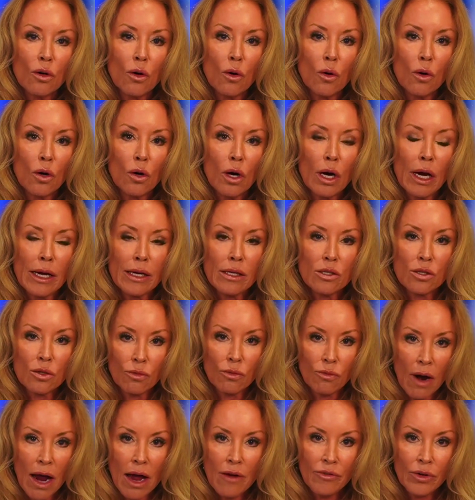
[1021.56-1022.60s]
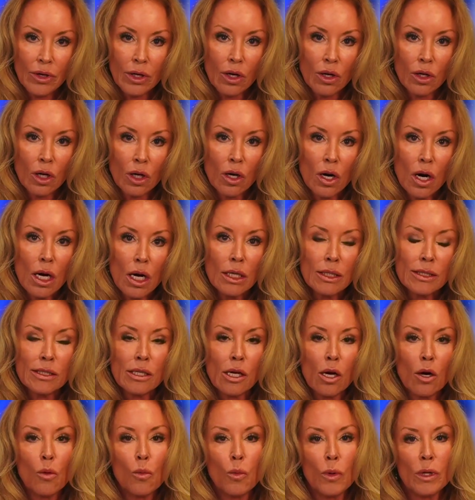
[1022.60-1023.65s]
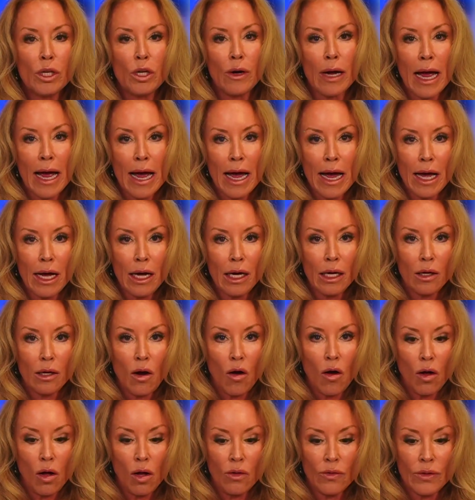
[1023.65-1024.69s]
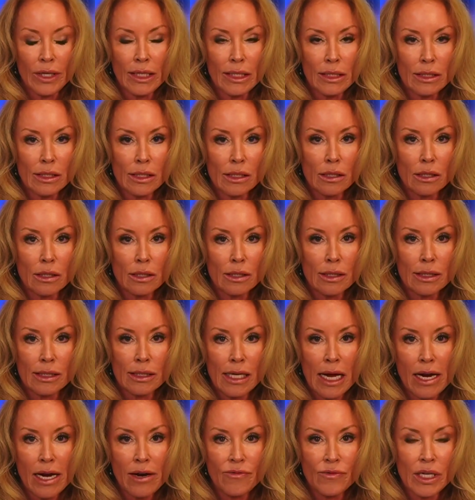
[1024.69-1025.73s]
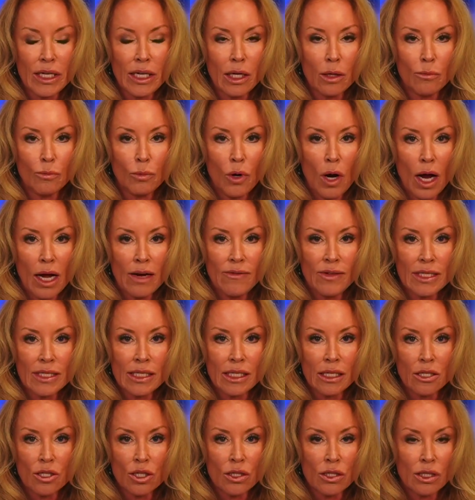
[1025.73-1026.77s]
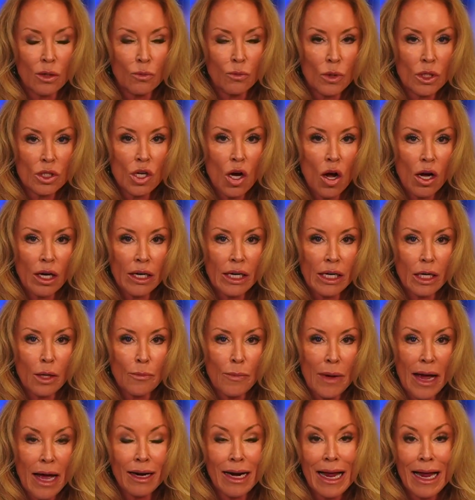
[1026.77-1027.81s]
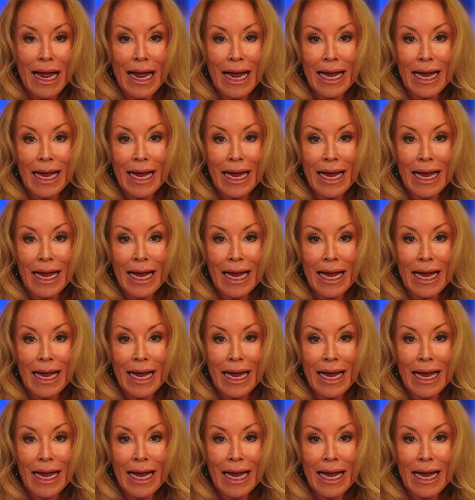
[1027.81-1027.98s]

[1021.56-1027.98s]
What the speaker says: or a trafficker. So when you add all these safety and privacy issues that we're talking about,